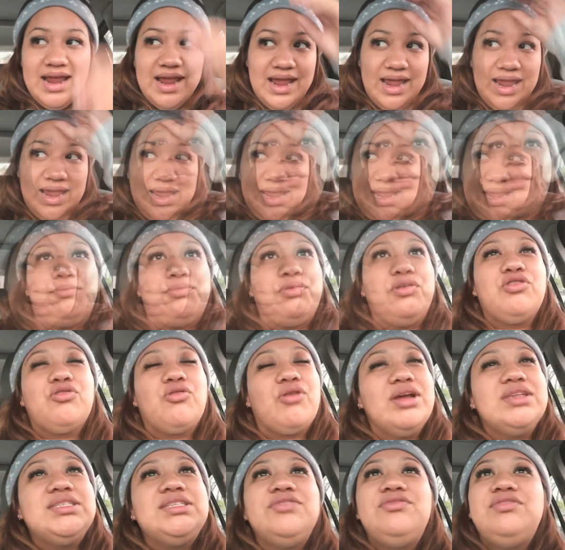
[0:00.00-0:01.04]
and
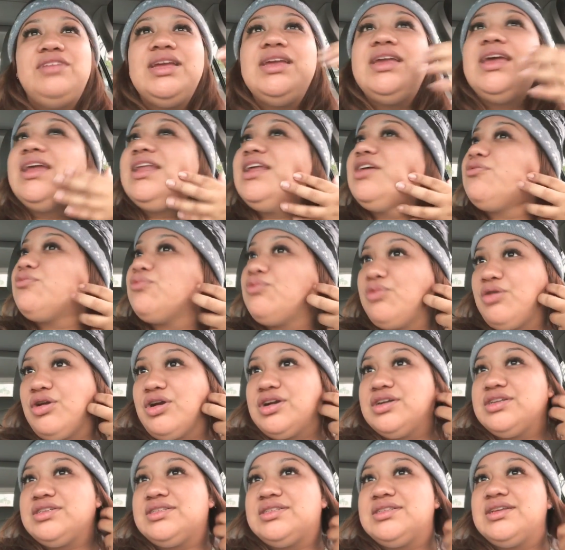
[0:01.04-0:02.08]
progressively getting
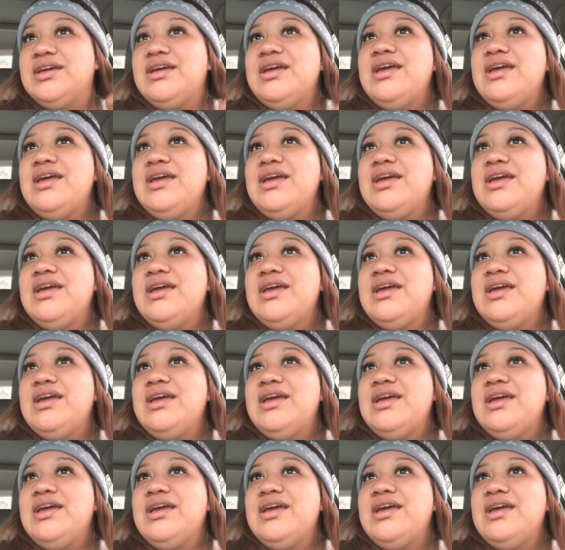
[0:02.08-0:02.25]
worse.